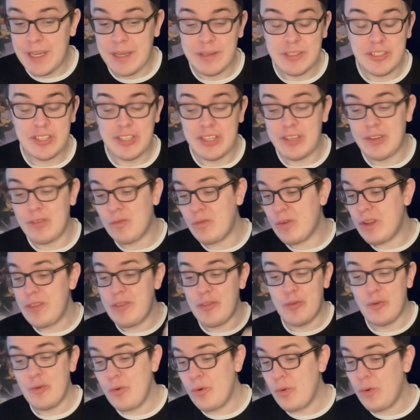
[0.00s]
I'm just going to run
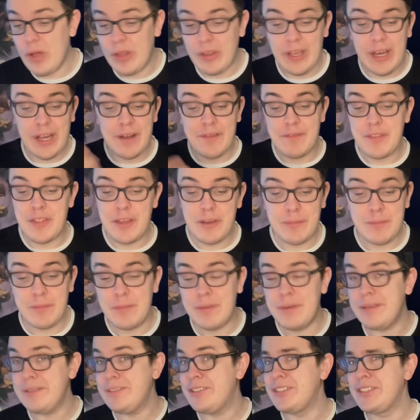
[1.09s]
through a lot of
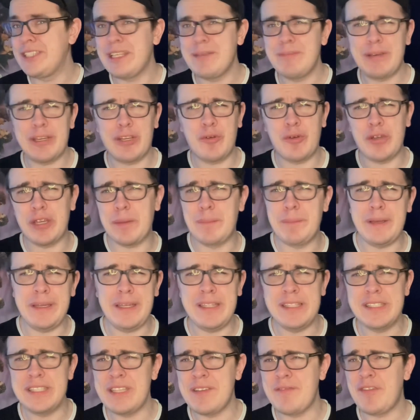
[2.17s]
them and just give my quick
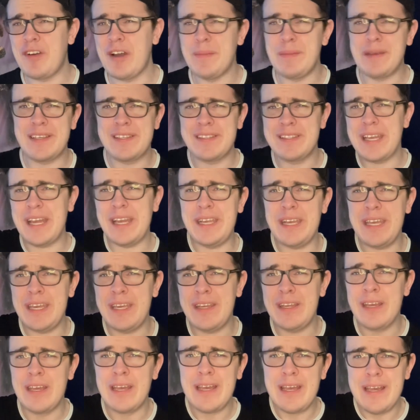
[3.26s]
opinions if I'm
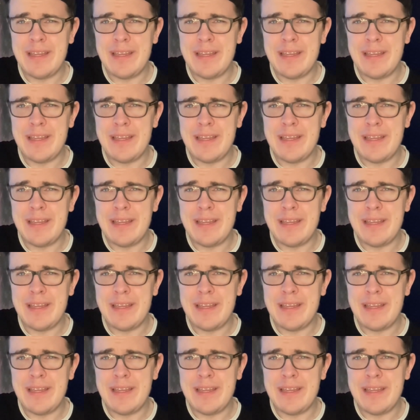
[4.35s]
excited,